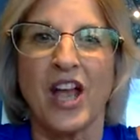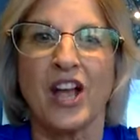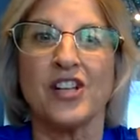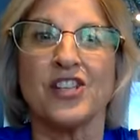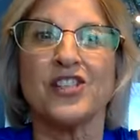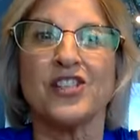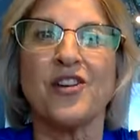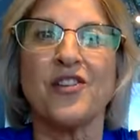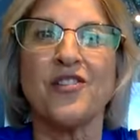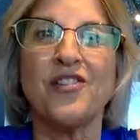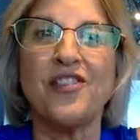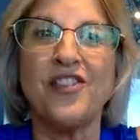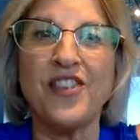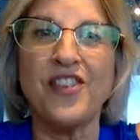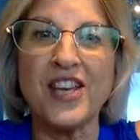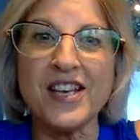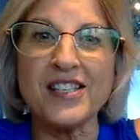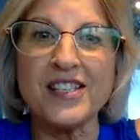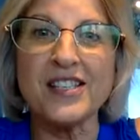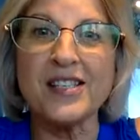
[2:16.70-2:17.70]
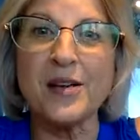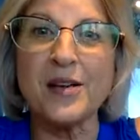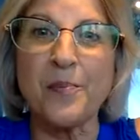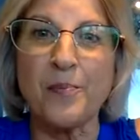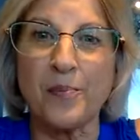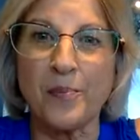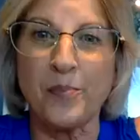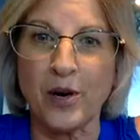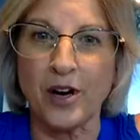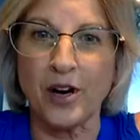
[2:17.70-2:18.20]
So this
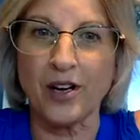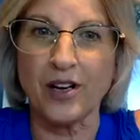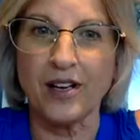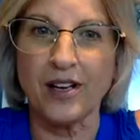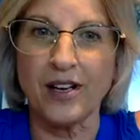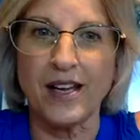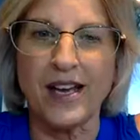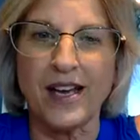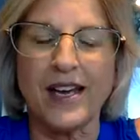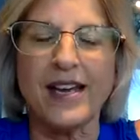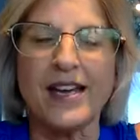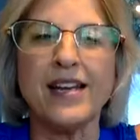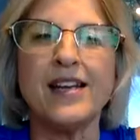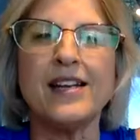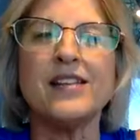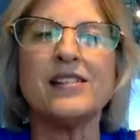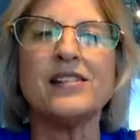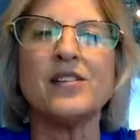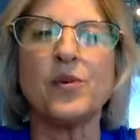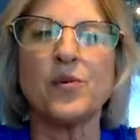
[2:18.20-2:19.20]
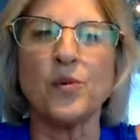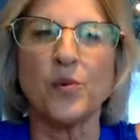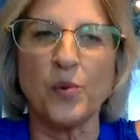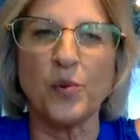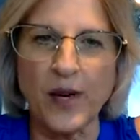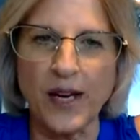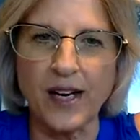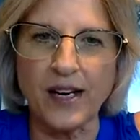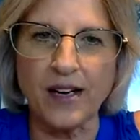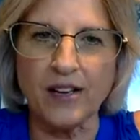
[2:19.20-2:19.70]
book is
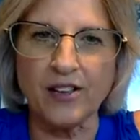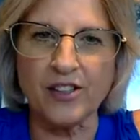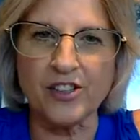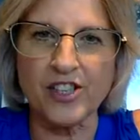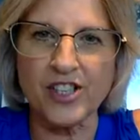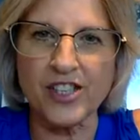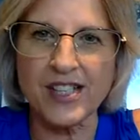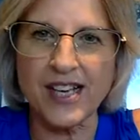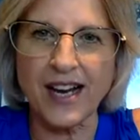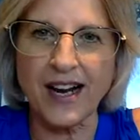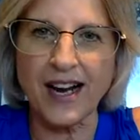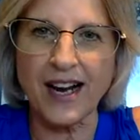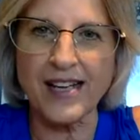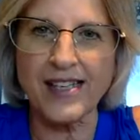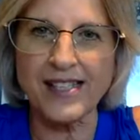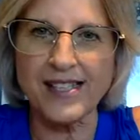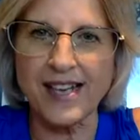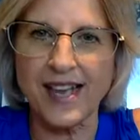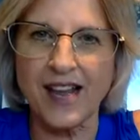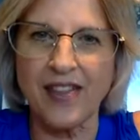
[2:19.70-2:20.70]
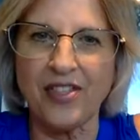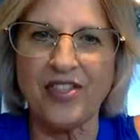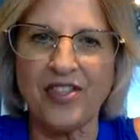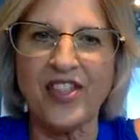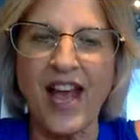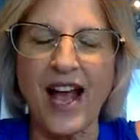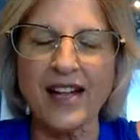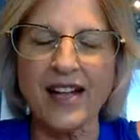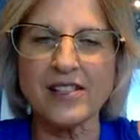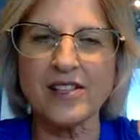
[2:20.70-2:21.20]
real, just like I said.
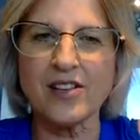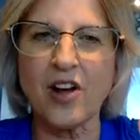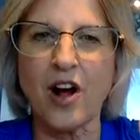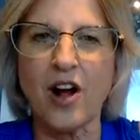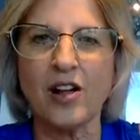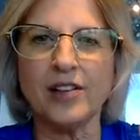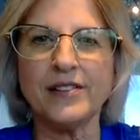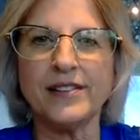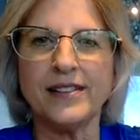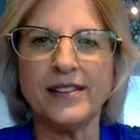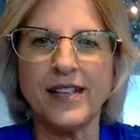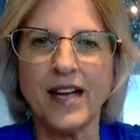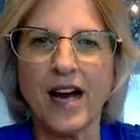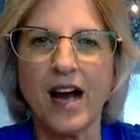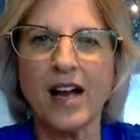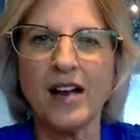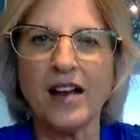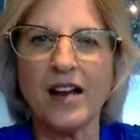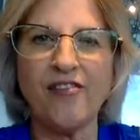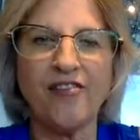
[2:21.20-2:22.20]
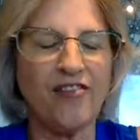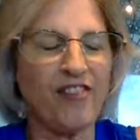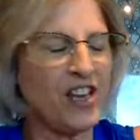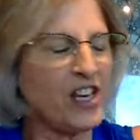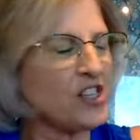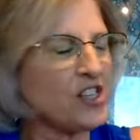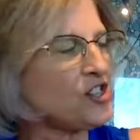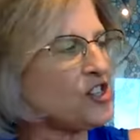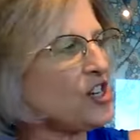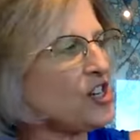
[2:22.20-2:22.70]
That's called
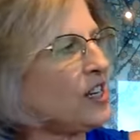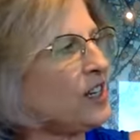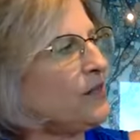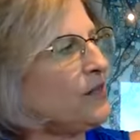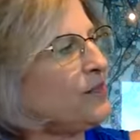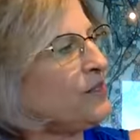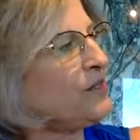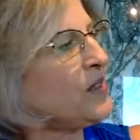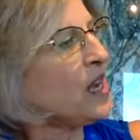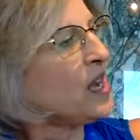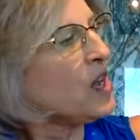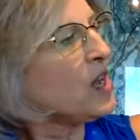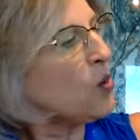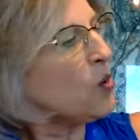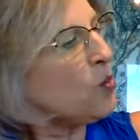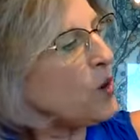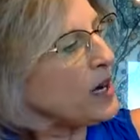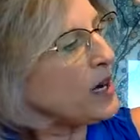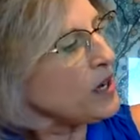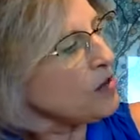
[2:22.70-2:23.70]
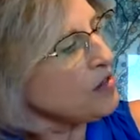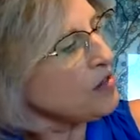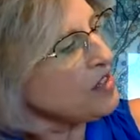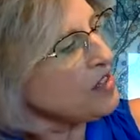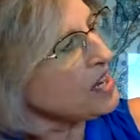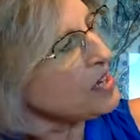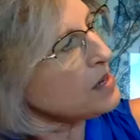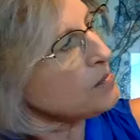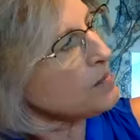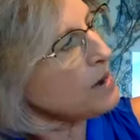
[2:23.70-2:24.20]
nonfiction. What do you
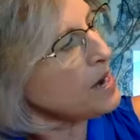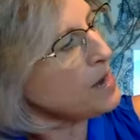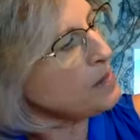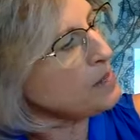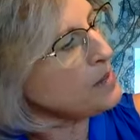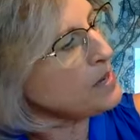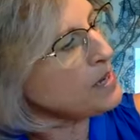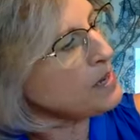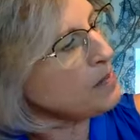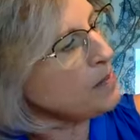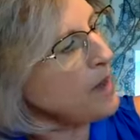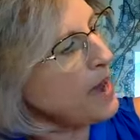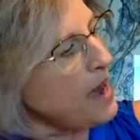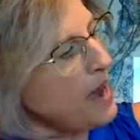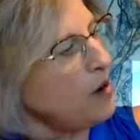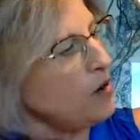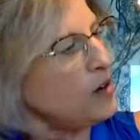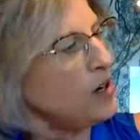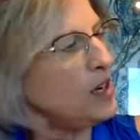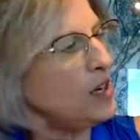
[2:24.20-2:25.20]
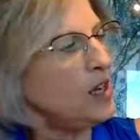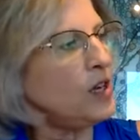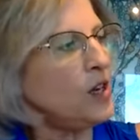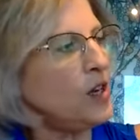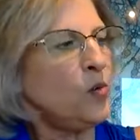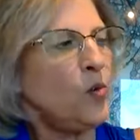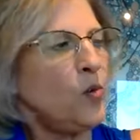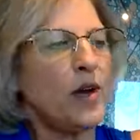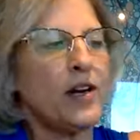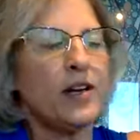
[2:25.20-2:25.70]
think it might be about?
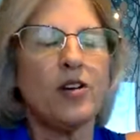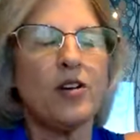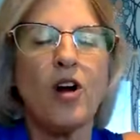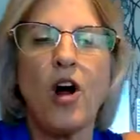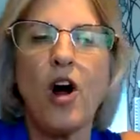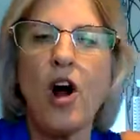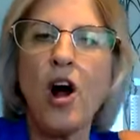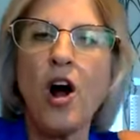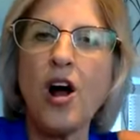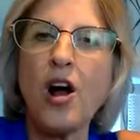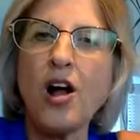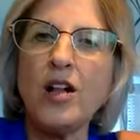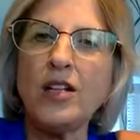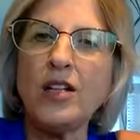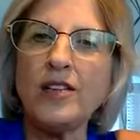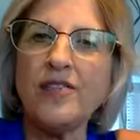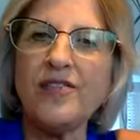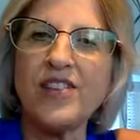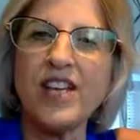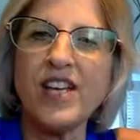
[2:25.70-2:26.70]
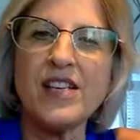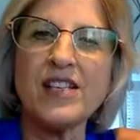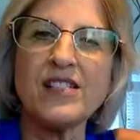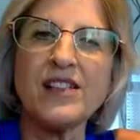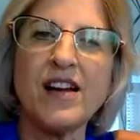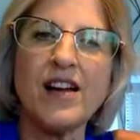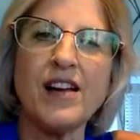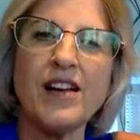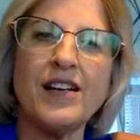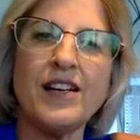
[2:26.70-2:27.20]
What are all of these
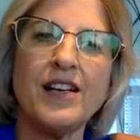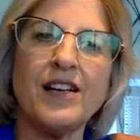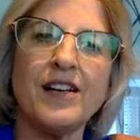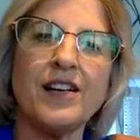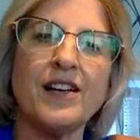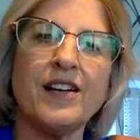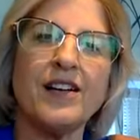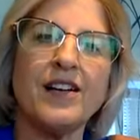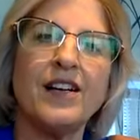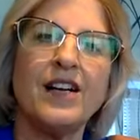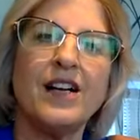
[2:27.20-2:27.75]
on here?